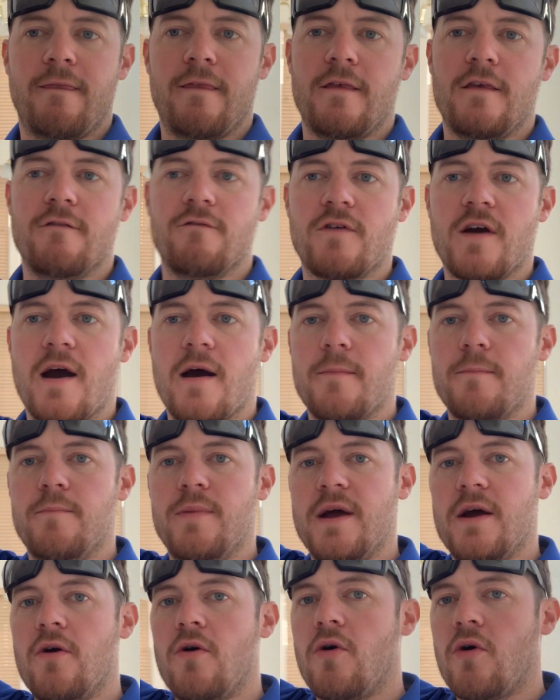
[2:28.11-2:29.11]
You've got
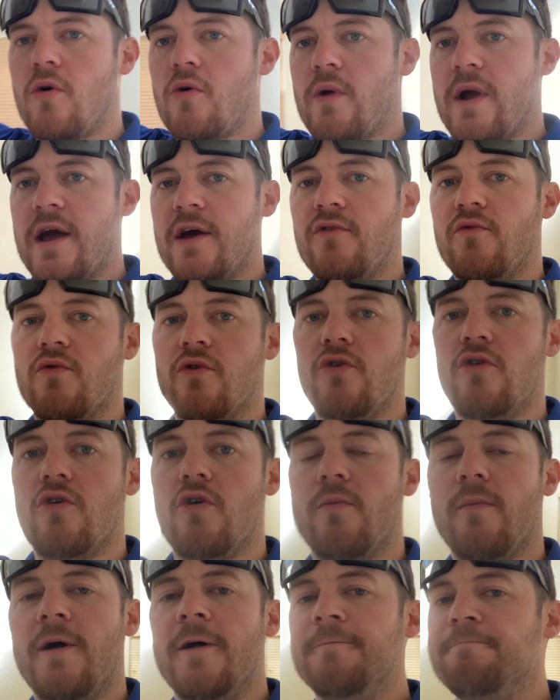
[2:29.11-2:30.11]
big old grand
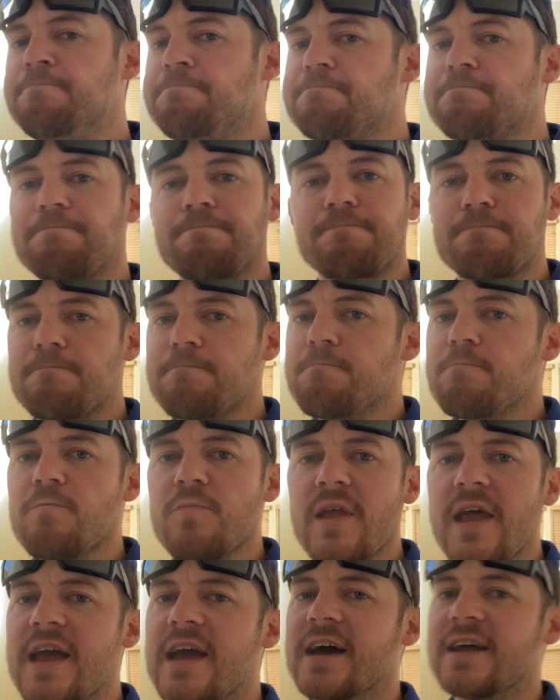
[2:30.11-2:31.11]
room.
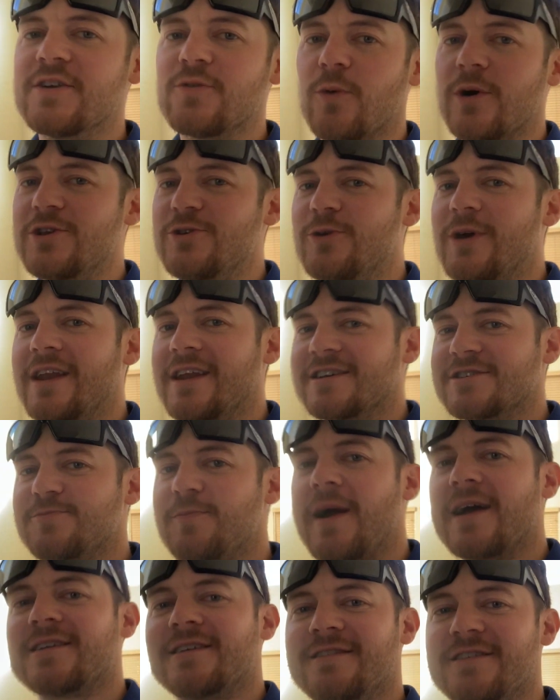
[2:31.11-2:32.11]
And what you can
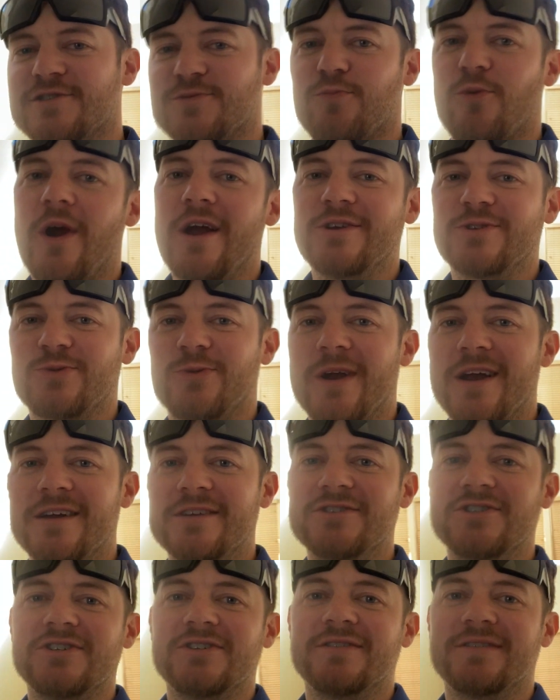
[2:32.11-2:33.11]
expect in this price
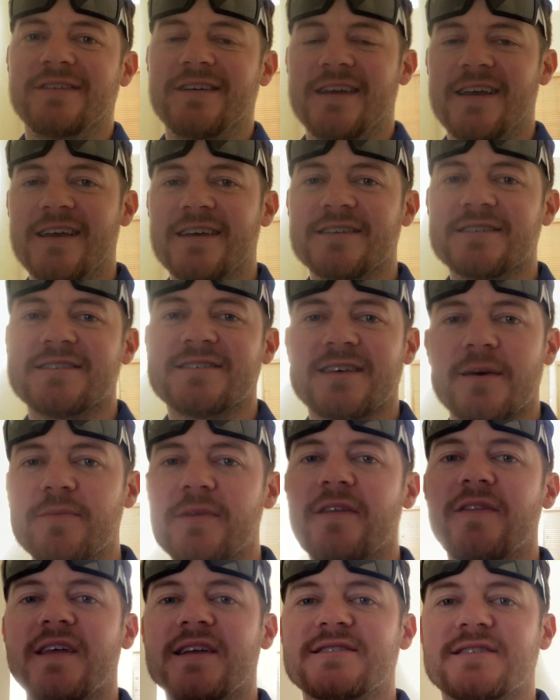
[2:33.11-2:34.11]
range is
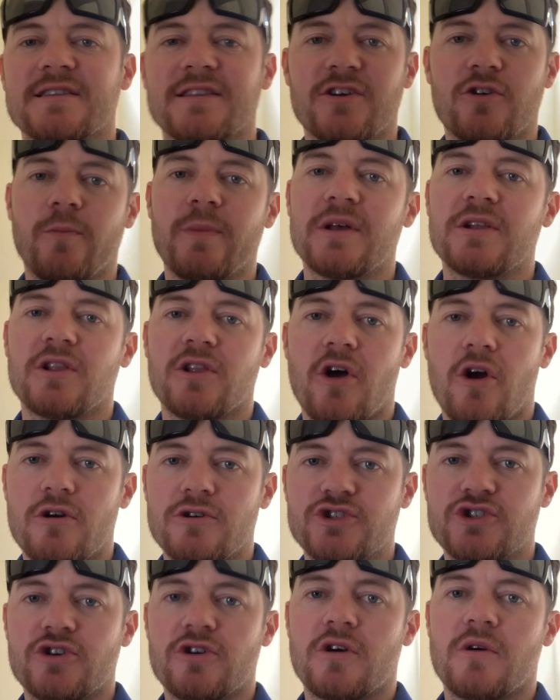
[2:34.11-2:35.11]
something that is a little bit
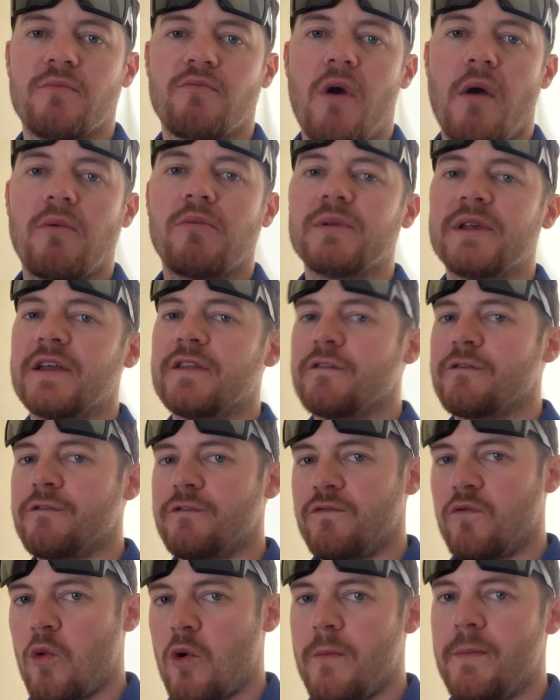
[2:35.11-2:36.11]
larger, probably in the
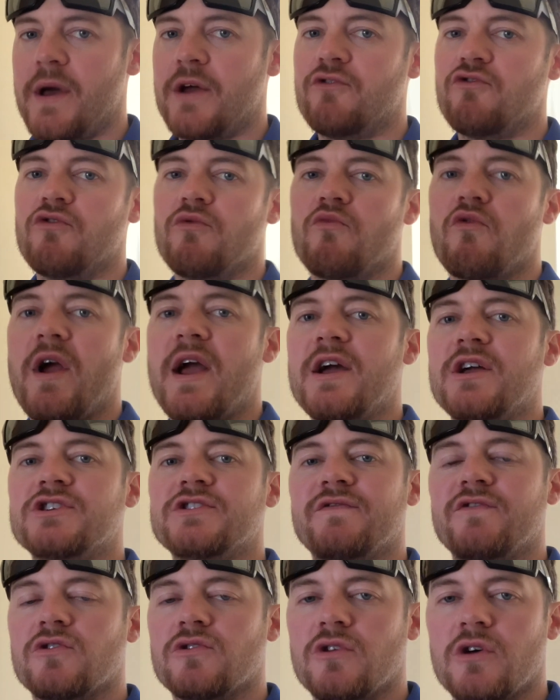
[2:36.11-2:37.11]
4-bedroom range
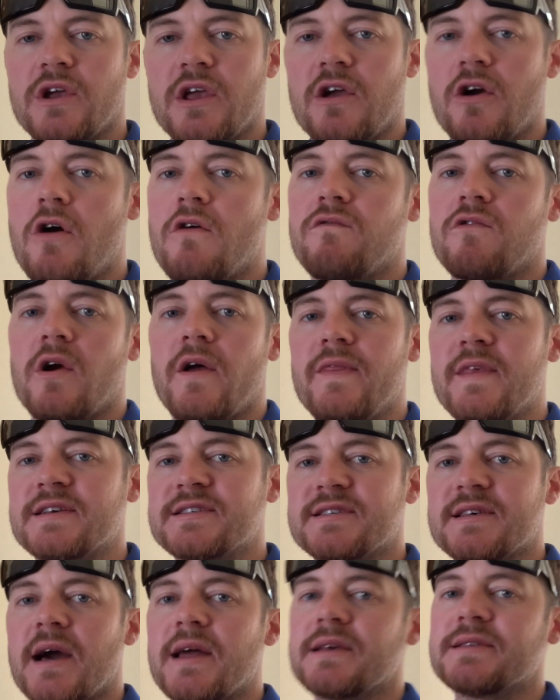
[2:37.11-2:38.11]
if you're looking over on this
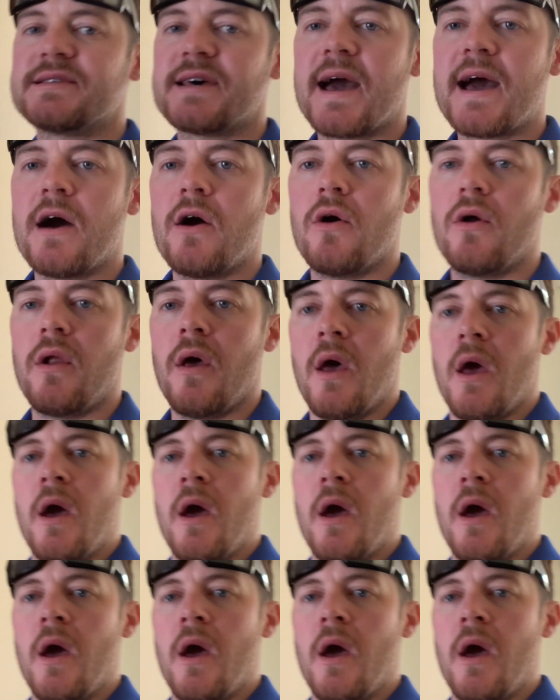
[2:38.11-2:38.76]
side of town.